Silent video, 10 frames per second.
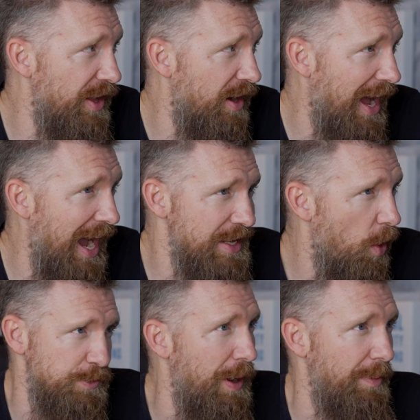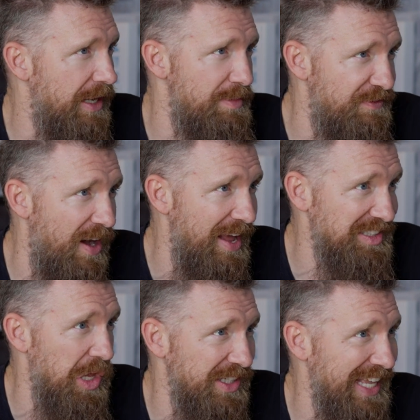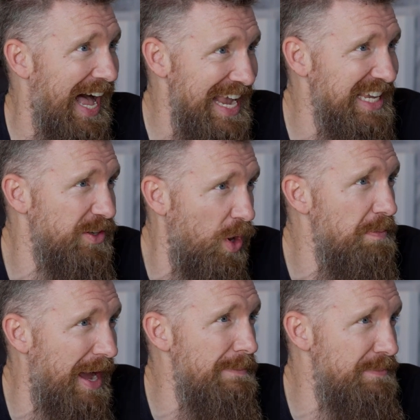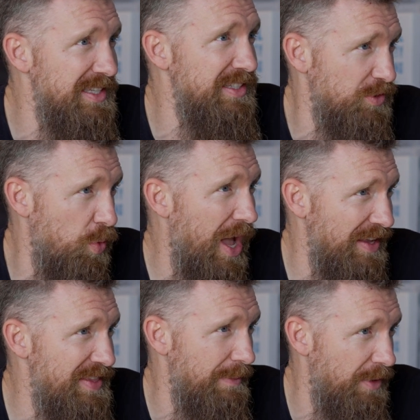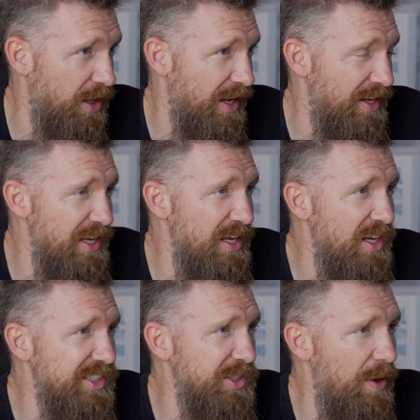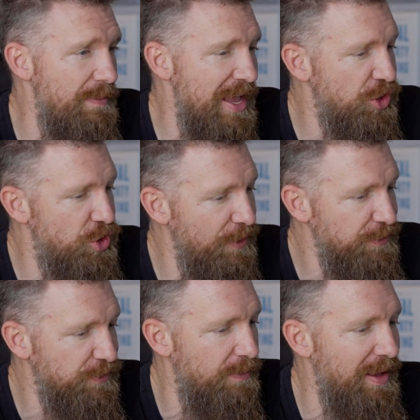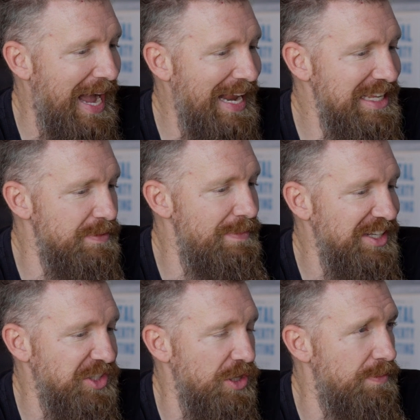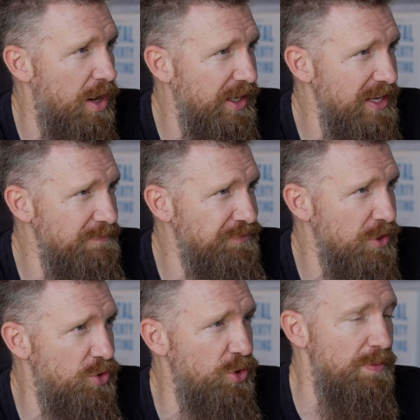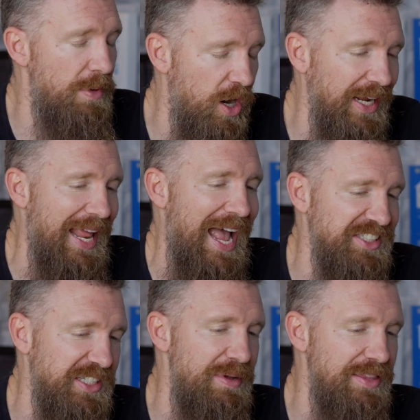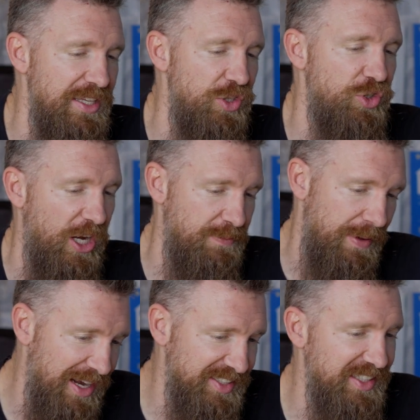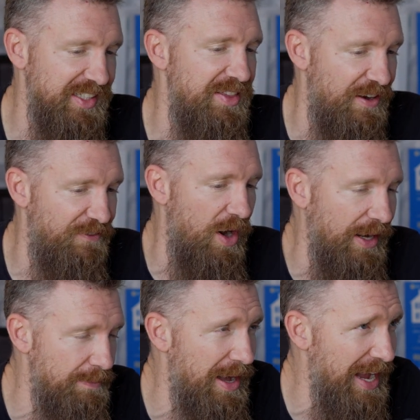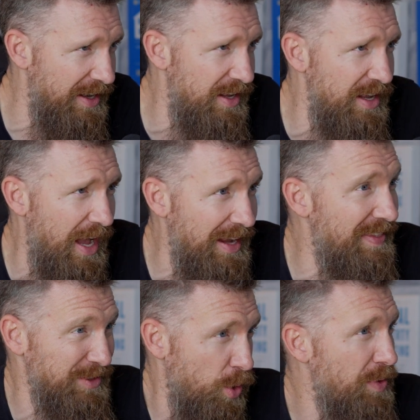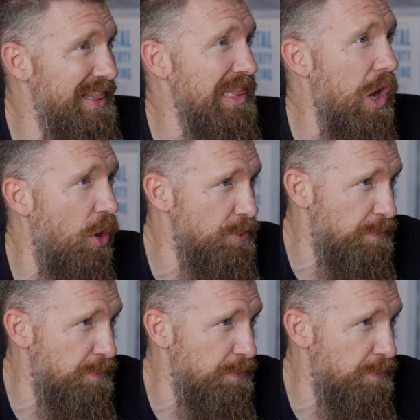there, I know it's probably going to be fine as long as I can run my business well in that market. So it shifts from like I need to master the market to the market has to meet these checked boxes and therefore I can buy it. Again, that's only with large